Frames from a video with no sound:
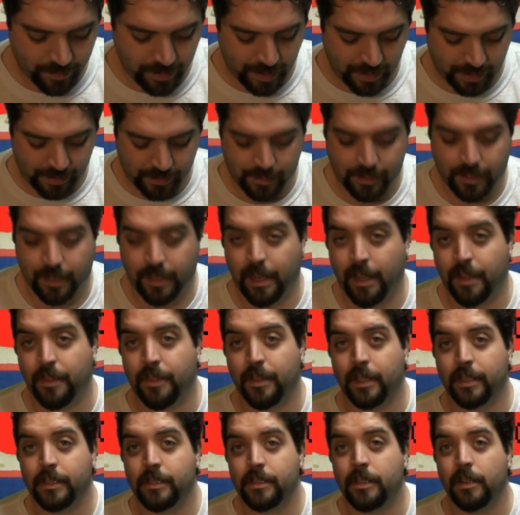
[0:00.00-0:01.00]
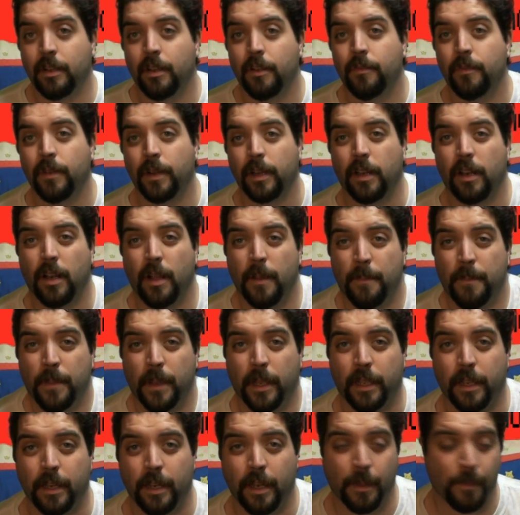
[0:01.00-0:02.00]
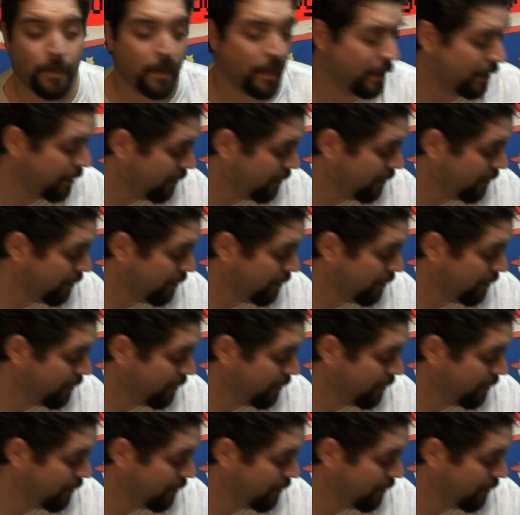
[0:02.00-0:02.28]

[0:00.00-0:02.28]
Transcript: next to nothing, so I figured I'd pick it up